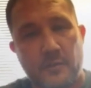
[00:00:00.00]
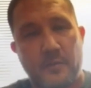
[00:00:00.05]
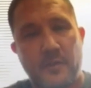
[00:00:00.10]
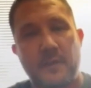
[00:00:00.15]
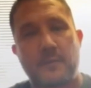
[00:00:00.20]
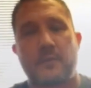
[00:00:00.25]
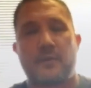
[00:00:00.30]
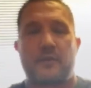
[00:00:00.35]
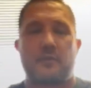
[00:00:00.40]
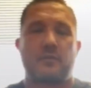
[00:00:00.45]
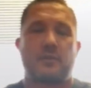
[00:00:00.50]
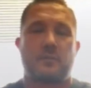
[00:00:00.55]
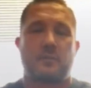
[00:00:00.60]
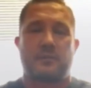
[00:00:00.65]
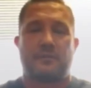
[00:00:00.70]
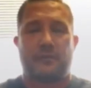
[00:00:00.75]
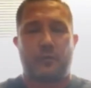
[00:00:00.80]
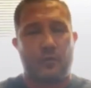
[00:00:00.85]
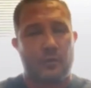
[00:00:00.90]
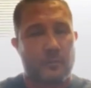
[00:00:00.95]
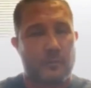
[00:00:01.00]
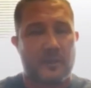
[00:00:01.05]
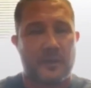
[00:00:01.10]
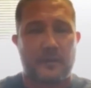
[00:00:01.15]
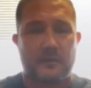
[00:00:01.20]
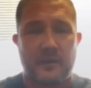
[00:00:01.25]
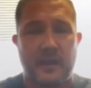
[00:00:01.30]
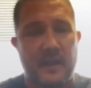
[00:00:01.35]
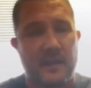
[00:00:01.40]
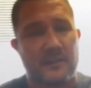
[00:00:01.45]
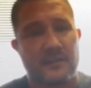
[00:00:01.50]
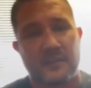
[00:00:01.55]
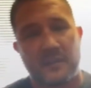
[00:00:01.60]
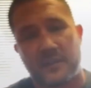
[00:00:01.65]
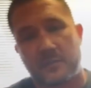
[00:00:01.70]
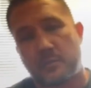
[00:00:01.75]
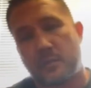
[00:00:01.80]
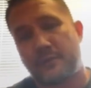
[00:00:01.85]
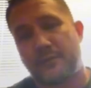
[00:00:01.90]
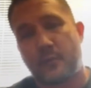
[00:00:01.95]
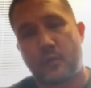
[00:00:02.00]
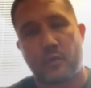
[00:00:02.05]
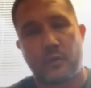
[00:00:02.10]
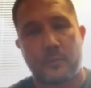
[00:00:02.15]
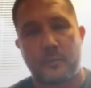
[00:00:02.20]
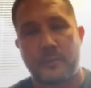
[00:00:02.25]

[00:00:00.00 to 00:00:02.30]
People do it before big races, before